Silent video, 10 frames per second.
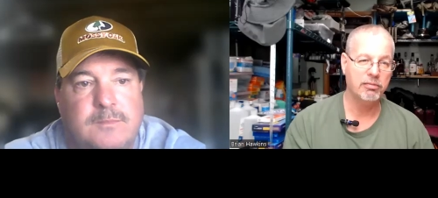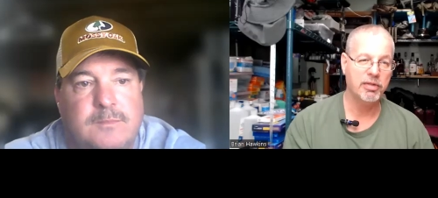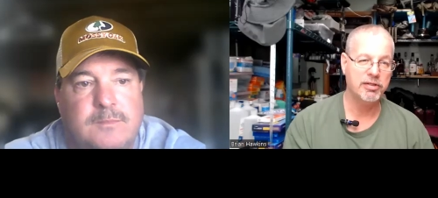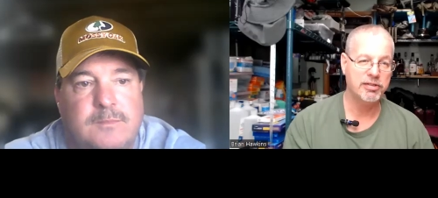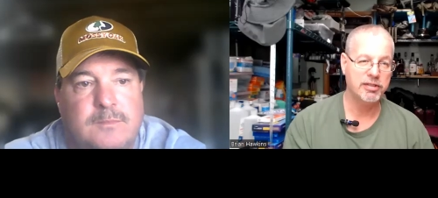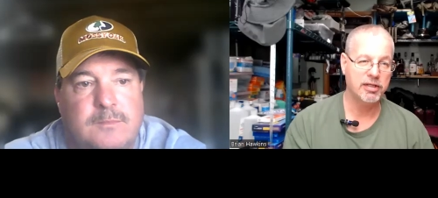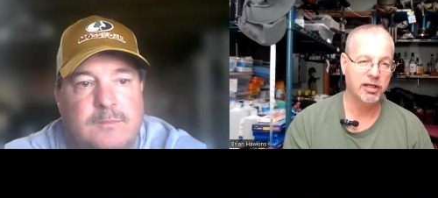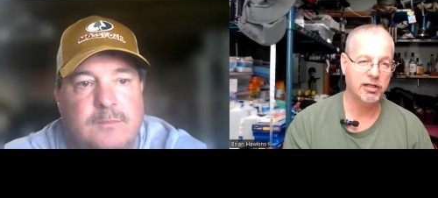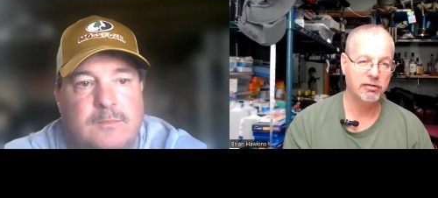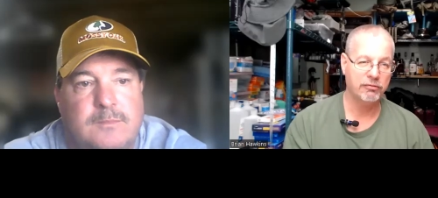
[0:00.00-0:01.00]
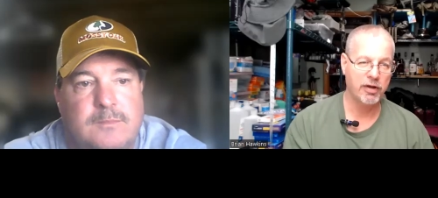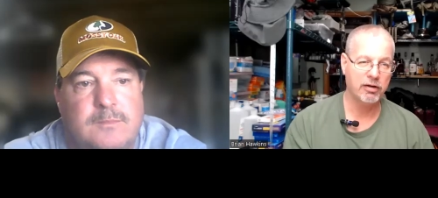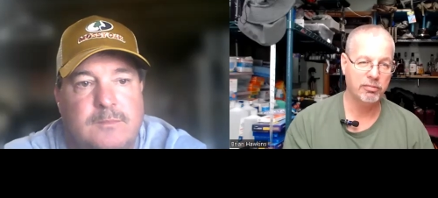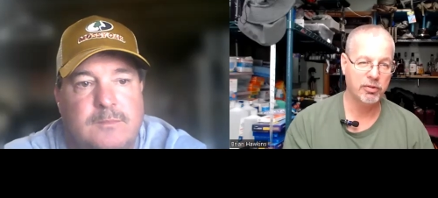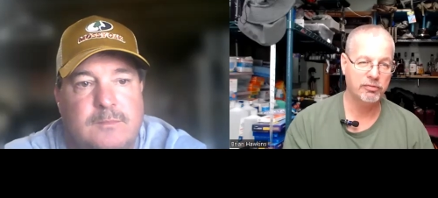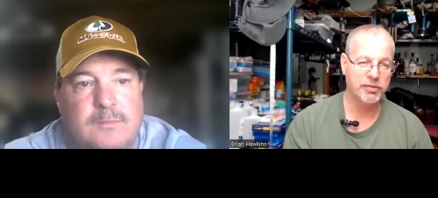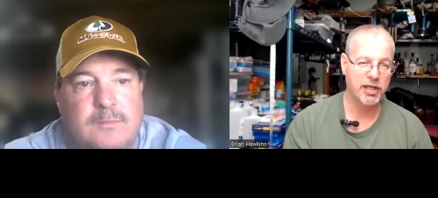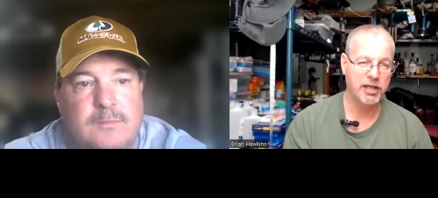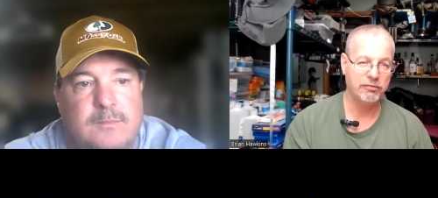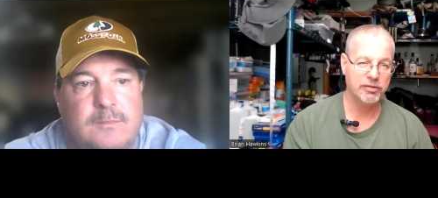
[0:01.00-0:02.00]
Speaker 1: documents in a
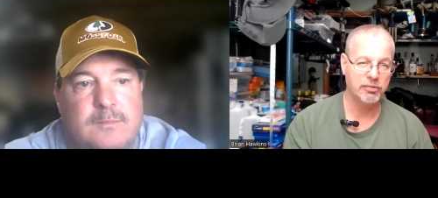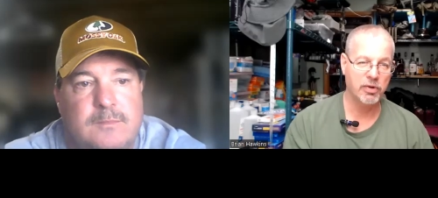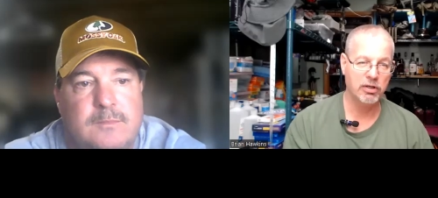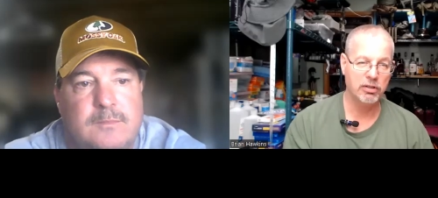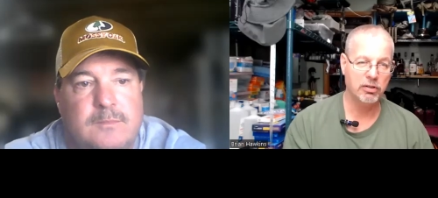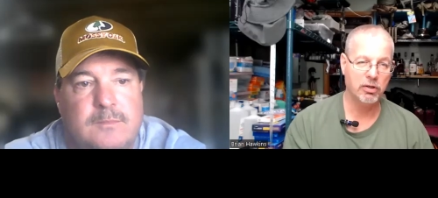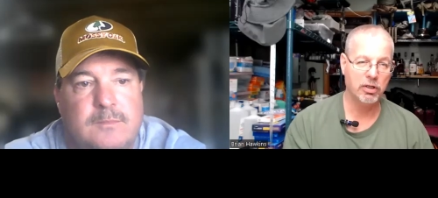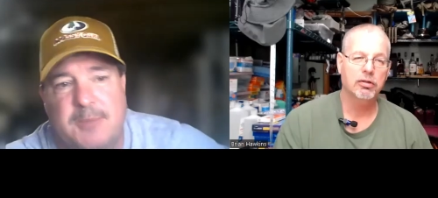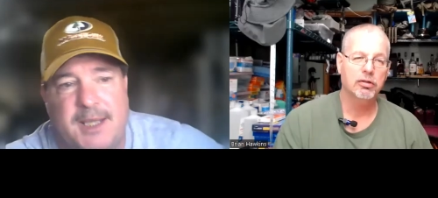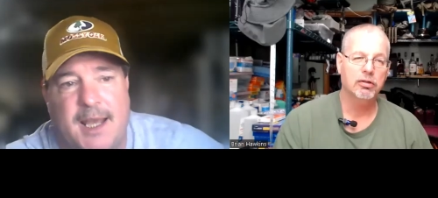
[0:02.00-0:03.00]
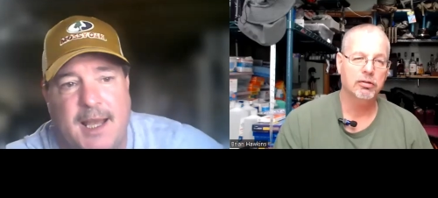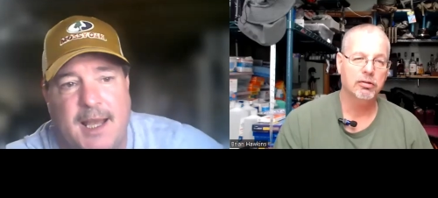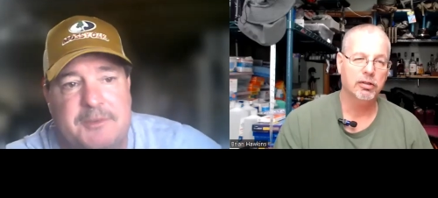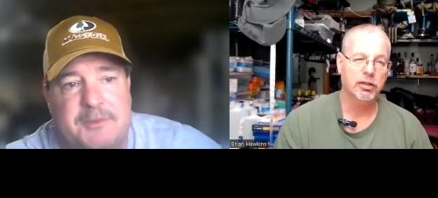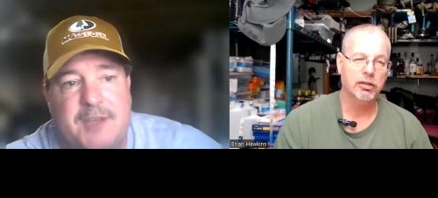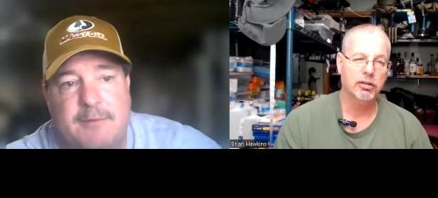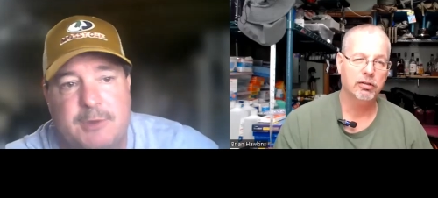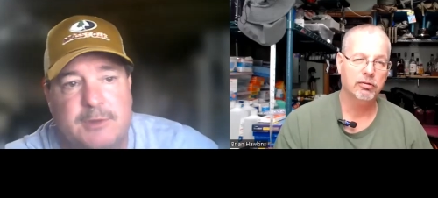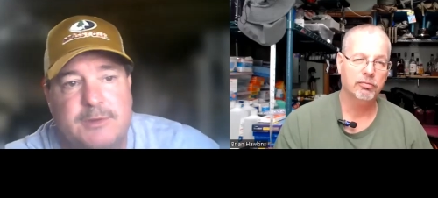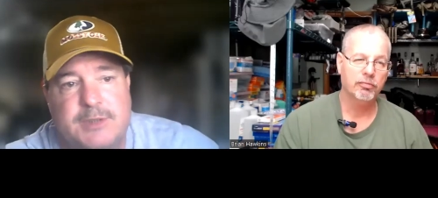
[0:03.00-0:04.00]
fireproof safe as well?
Speaker 2: Yeah, I have
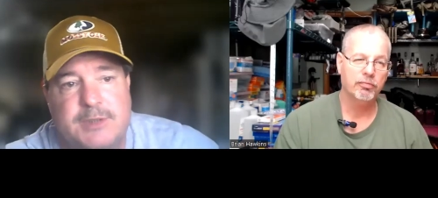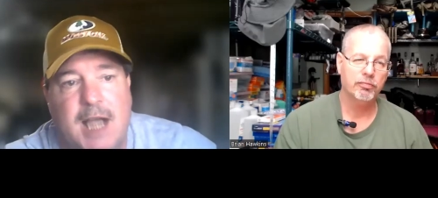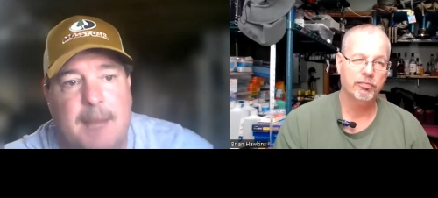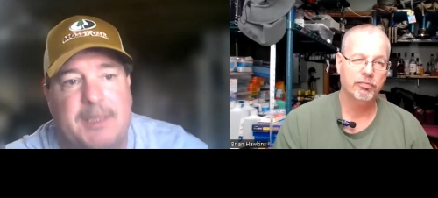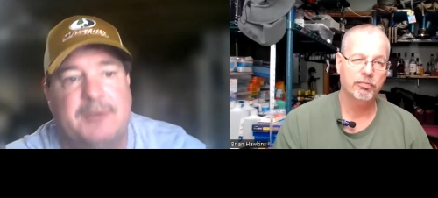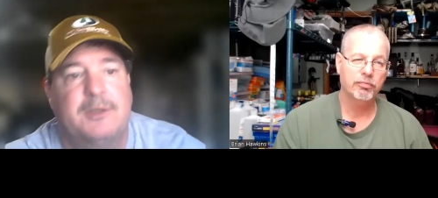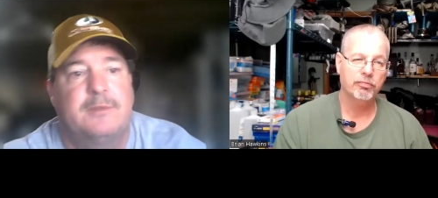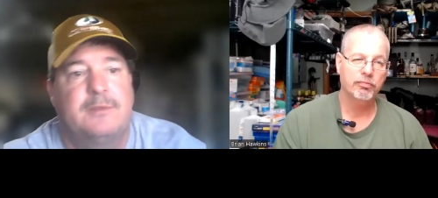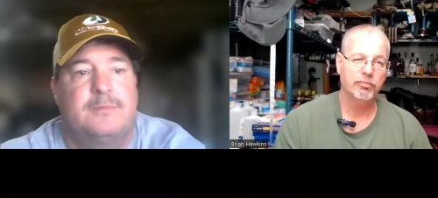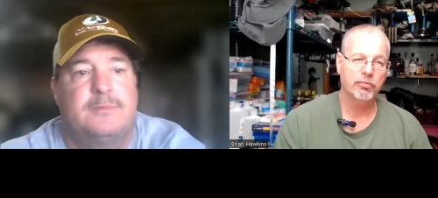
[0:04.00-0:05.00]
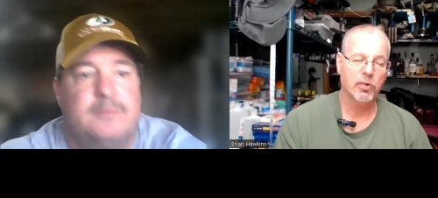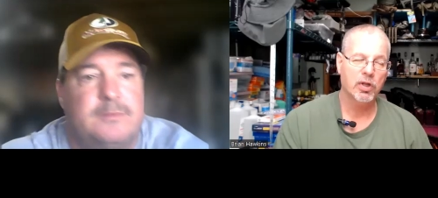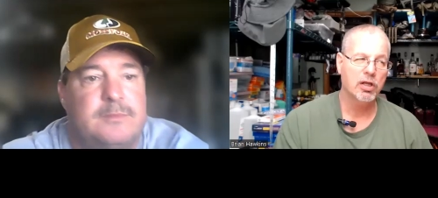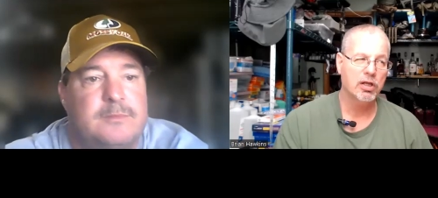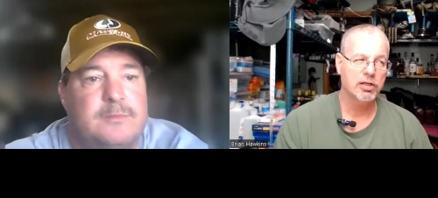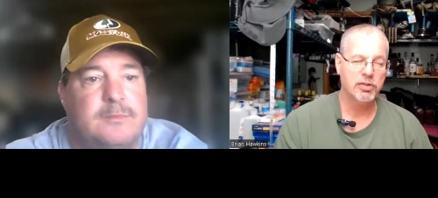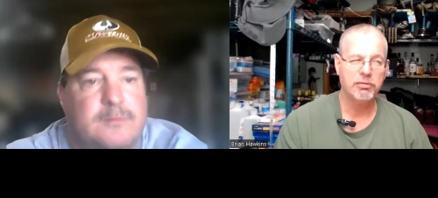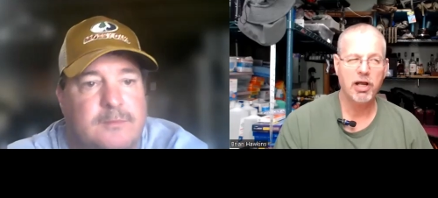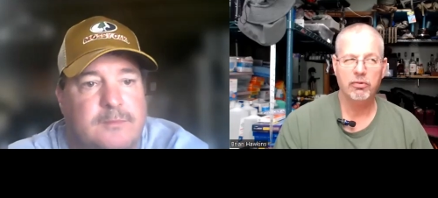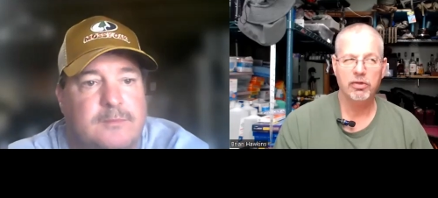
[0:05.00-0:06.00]
several copies.
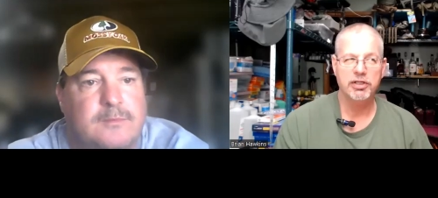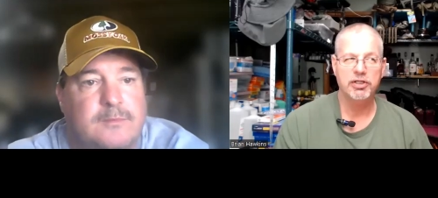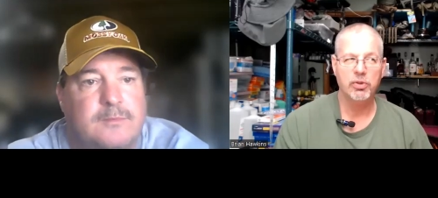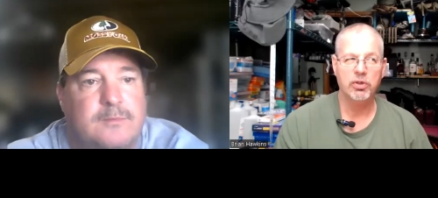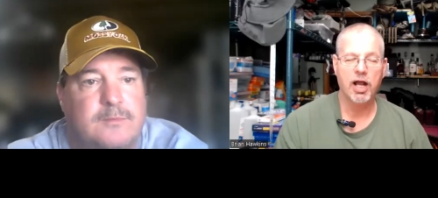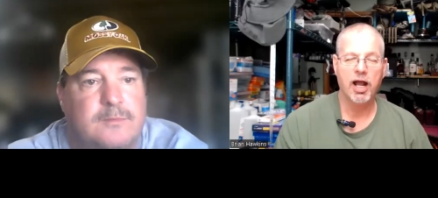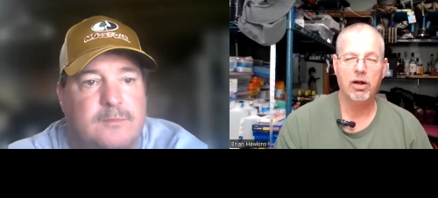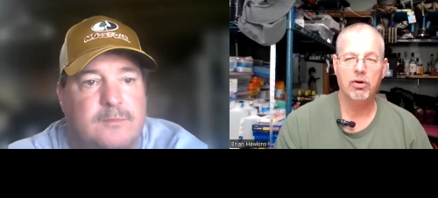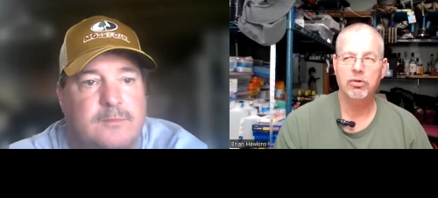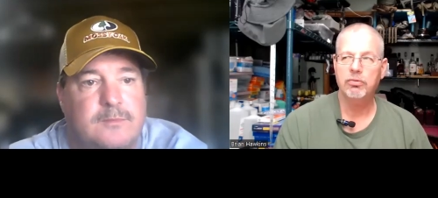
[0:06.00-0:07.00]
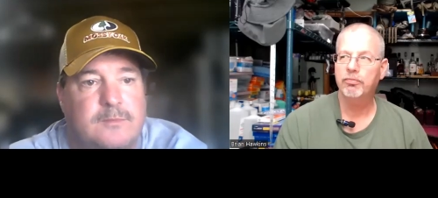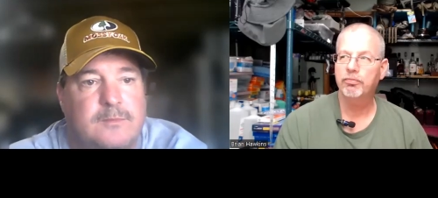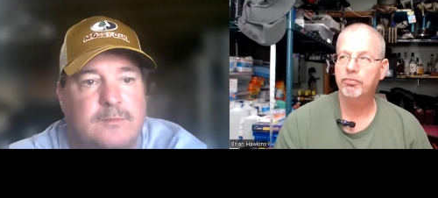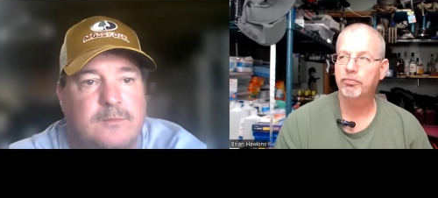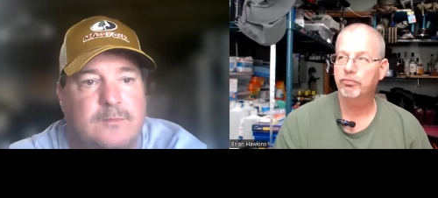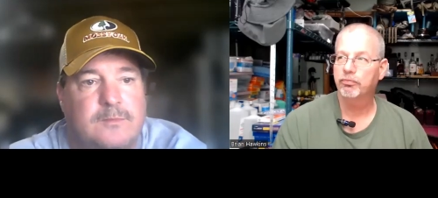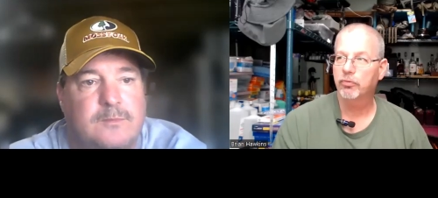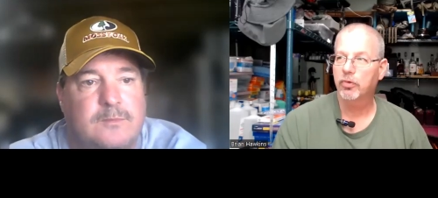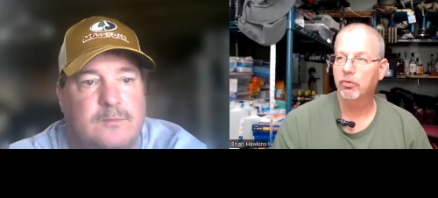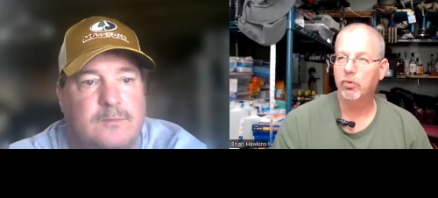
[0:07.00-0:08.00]
Speaker 1: I'm not really sure how
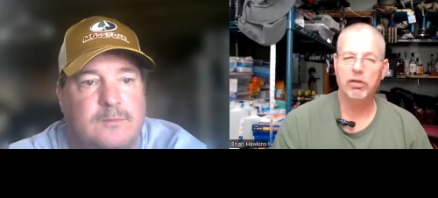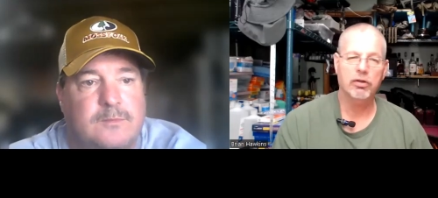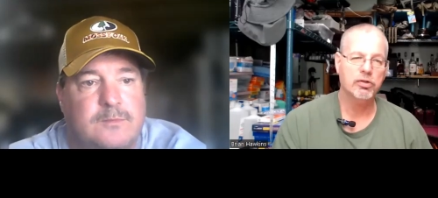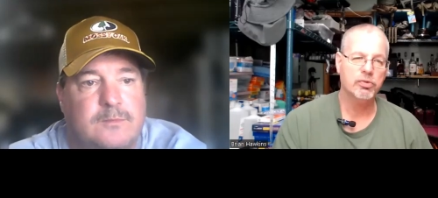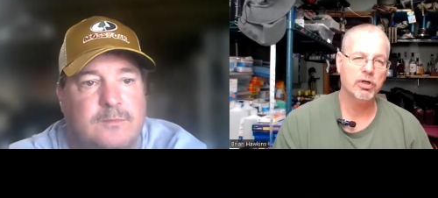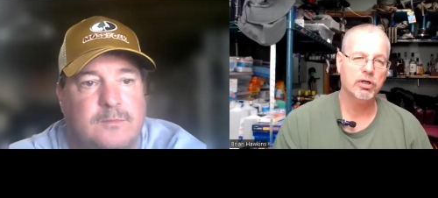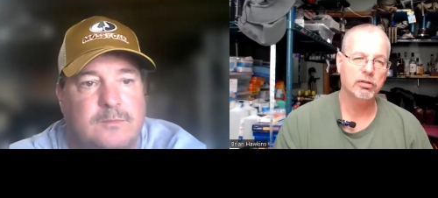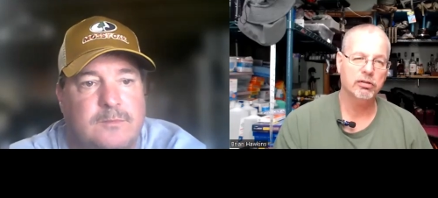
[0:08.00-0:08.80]
well those